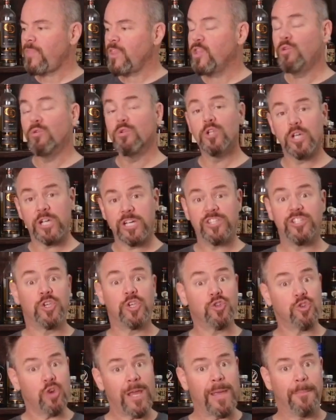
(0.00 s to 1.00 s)
you look at the
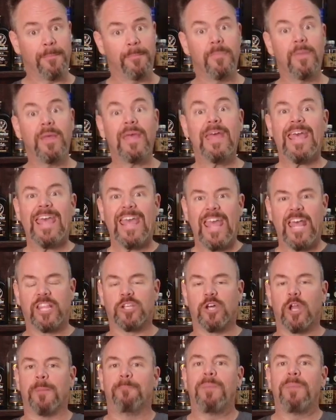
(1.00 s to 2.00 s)
trim, it's
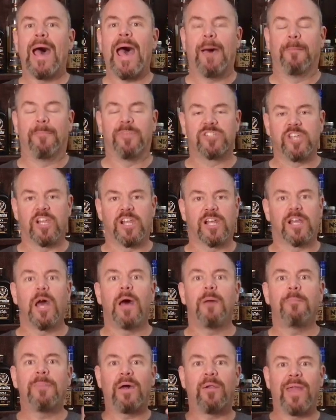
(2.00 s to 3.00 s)
going to pop. It's going to
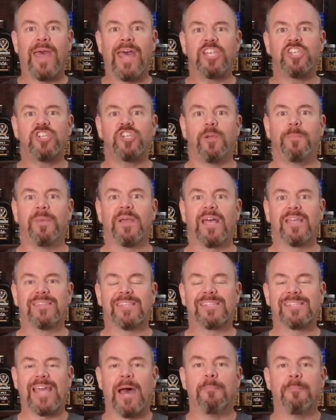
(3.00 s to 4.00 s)
come out at you because
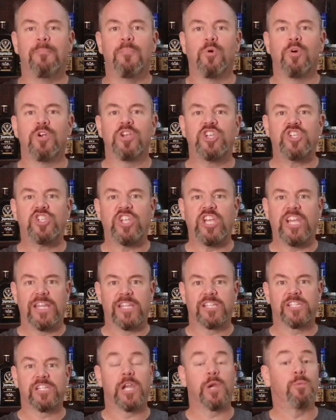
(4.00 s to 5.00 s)
it's got more sheen.
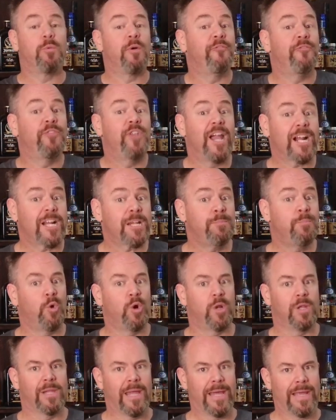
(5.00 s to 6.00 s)
It's going to reflect
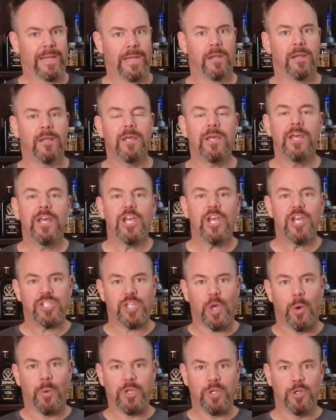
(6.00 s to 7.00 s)
more light.
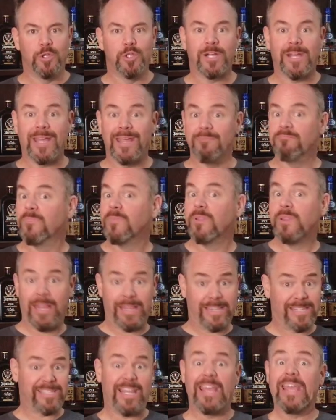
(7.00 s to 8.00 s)
So when you look at,
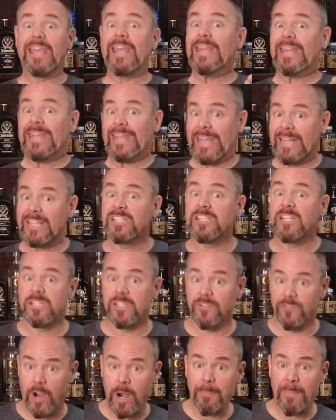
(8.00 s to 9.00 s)
let's say in the
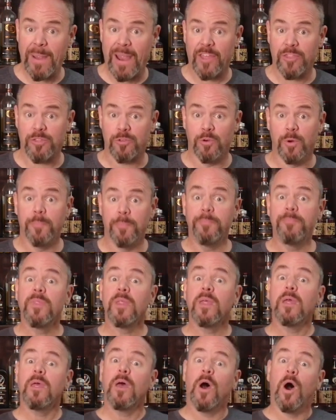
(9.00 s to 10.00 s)
instance of our bathroom,
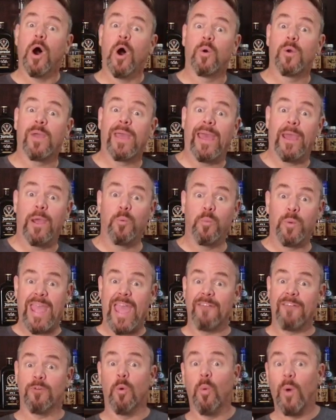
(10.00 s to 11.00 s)
okay, we
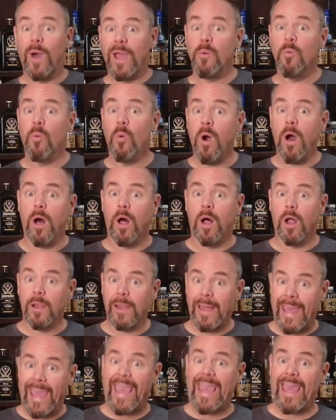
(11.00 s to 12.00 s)
have a white
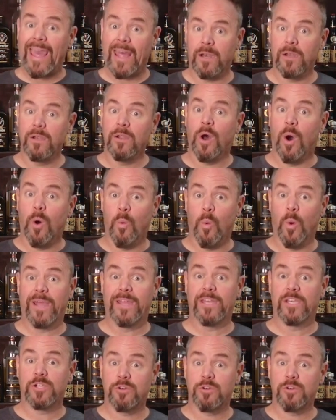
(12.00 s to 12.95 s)
wall and a white